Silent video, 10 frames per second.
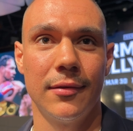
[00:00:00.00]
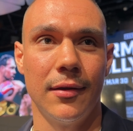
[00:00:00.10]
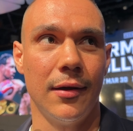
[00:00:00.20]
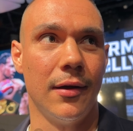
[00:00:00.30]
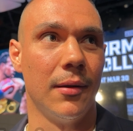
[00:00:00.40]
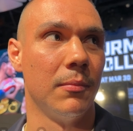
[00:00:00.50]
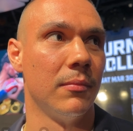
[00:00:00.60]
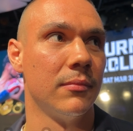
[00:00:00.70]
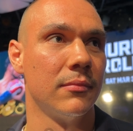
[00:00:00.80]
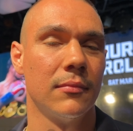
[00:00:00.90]

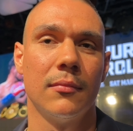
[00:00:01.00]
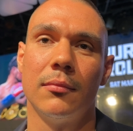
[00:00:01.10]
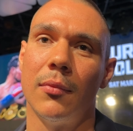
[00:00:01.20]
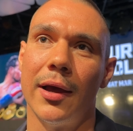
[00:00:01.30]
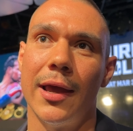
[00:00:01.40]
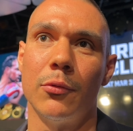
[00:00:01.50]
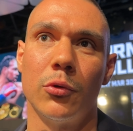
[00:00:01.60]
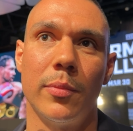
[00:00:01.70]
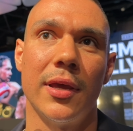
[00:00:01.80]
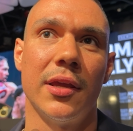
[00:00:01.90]
um, my hand
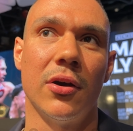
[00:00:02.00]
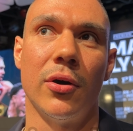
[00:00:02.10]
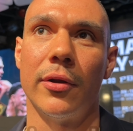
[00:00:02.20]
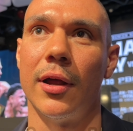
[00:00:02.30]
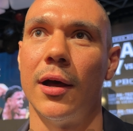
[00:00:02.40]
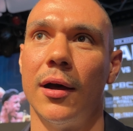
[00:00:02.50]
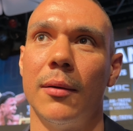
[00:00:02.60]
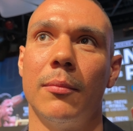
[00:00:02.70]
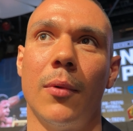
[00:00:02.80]
would be on, uh,